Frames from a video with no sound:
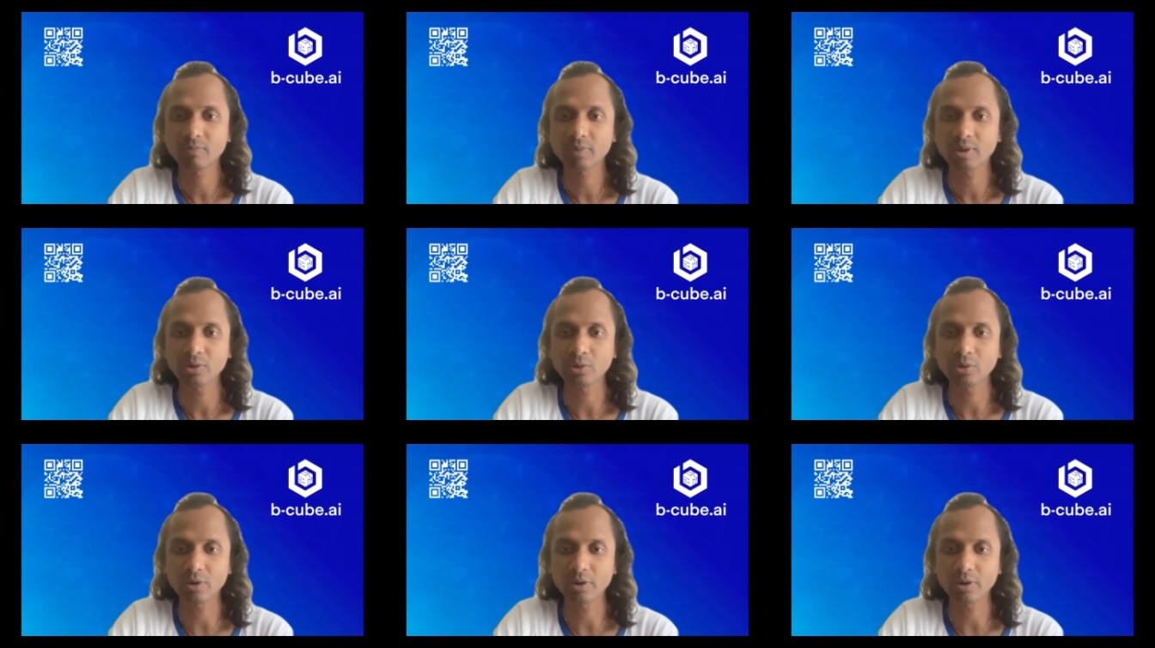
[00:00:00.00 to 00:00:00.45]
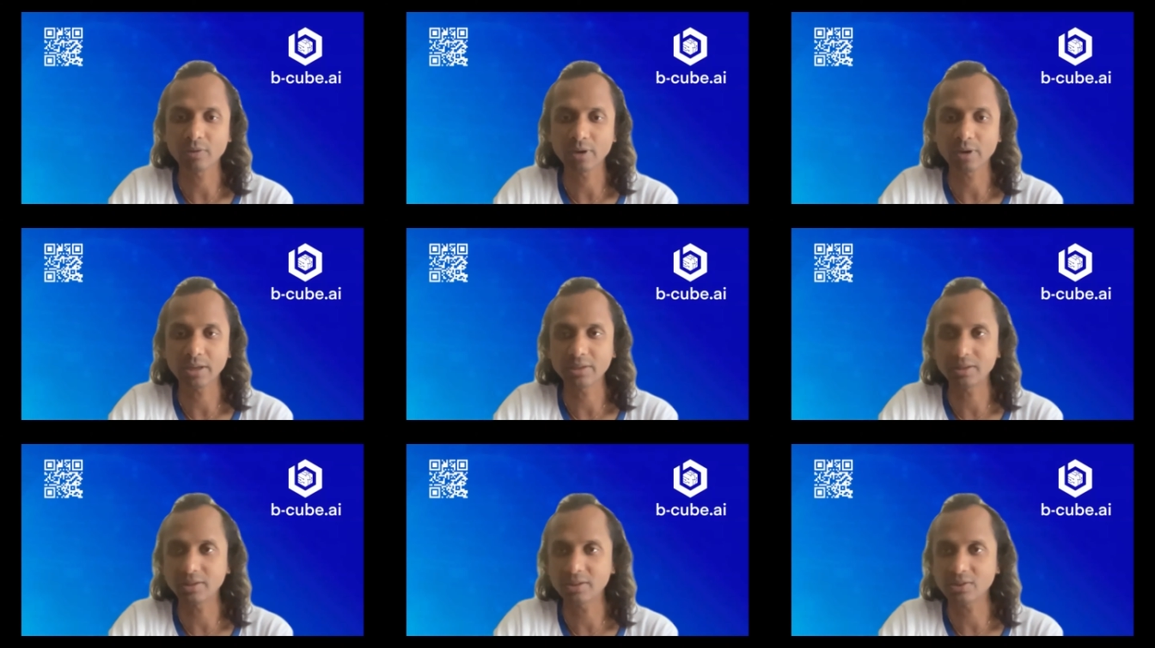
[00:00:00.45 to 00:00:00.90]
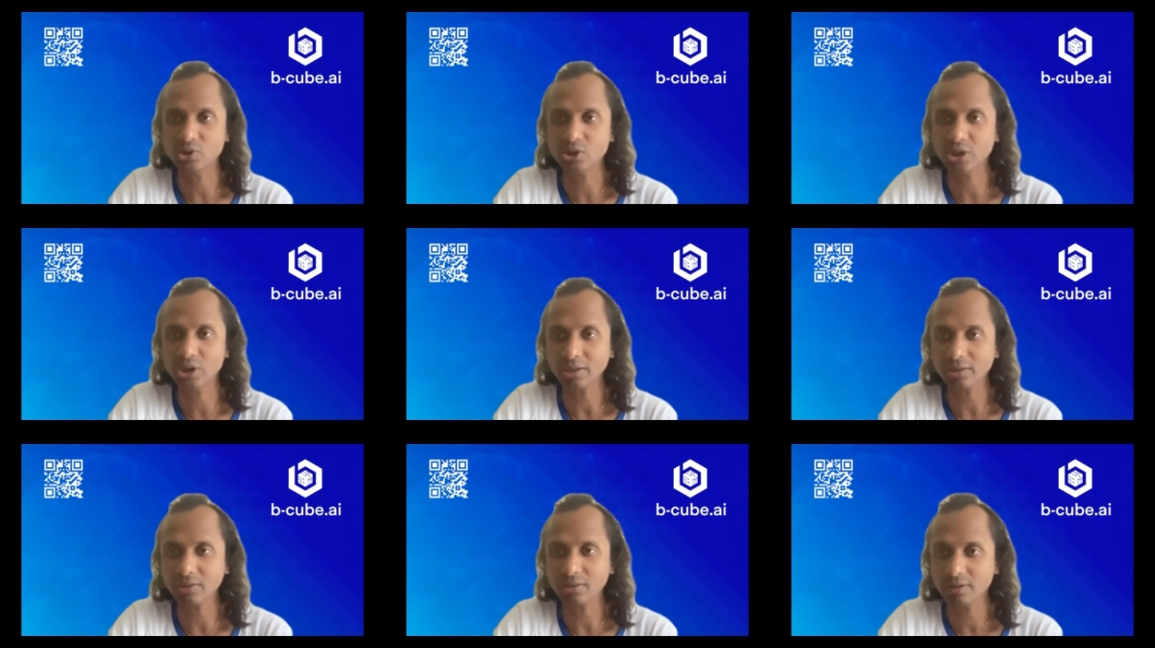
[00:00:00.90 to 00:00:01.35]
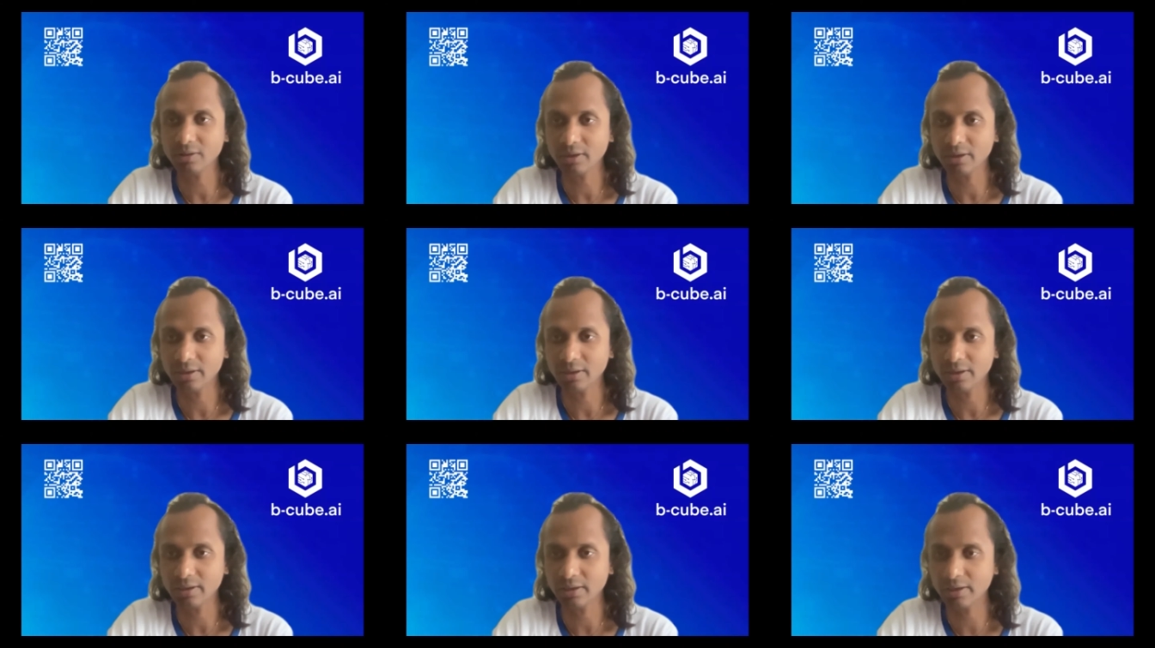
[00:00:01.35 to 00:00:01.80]
You can write in the chat
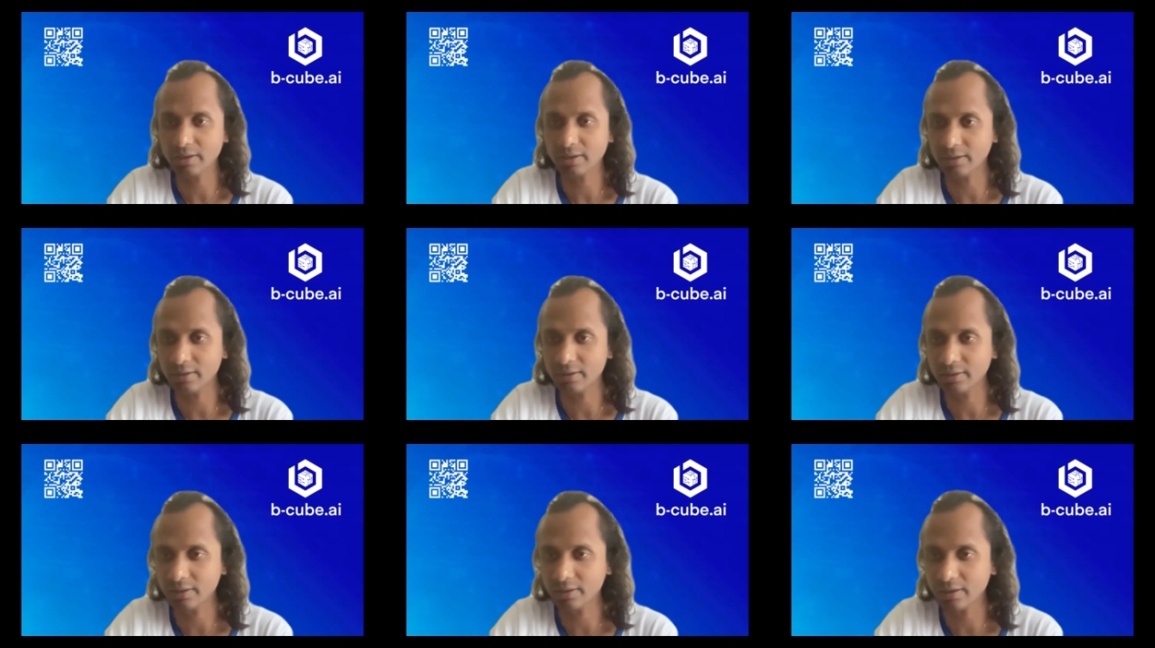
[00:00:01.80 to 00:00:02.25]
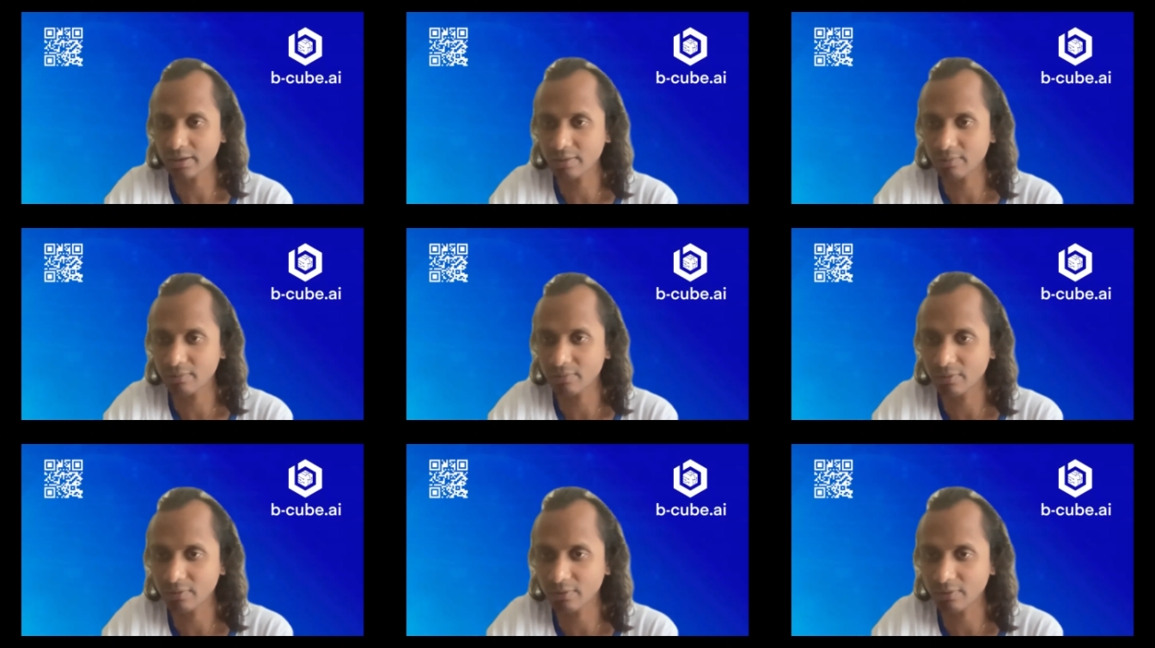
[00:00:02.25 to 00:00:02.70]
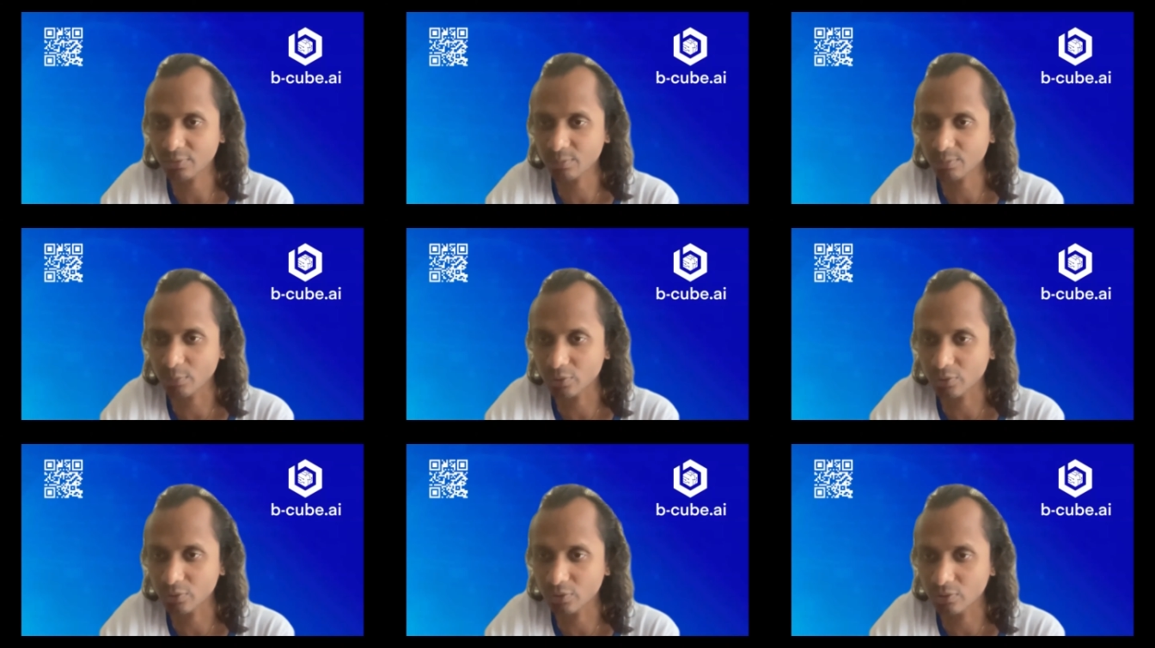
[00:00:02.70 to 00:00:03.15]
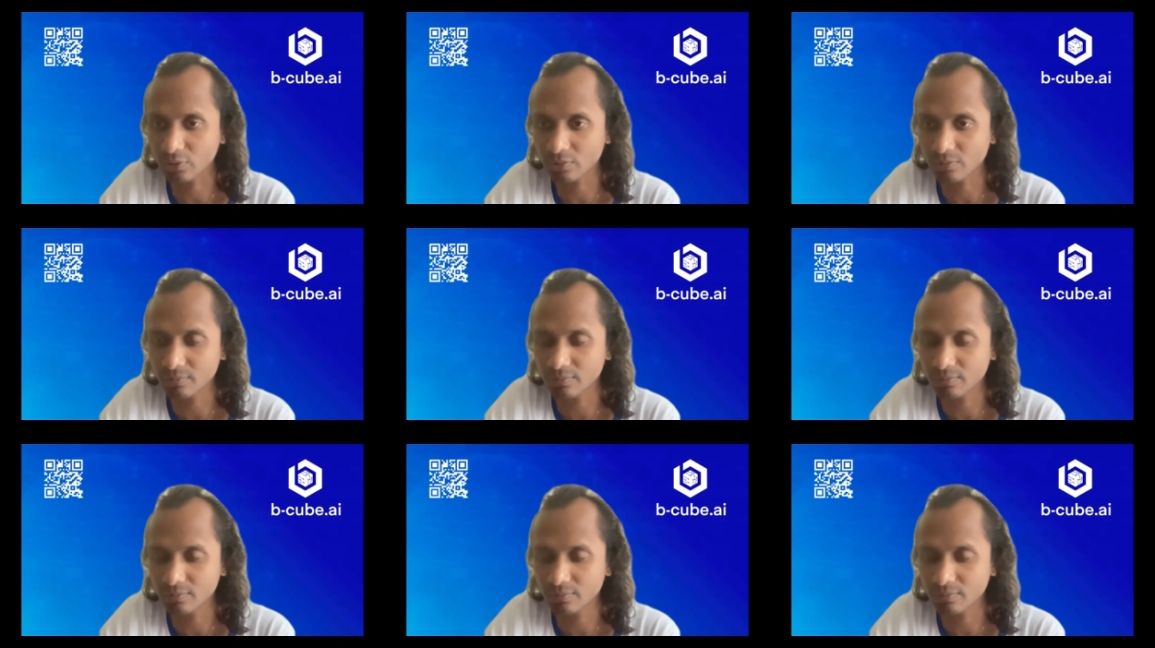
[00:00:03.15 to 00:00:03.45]
and I will respond to you.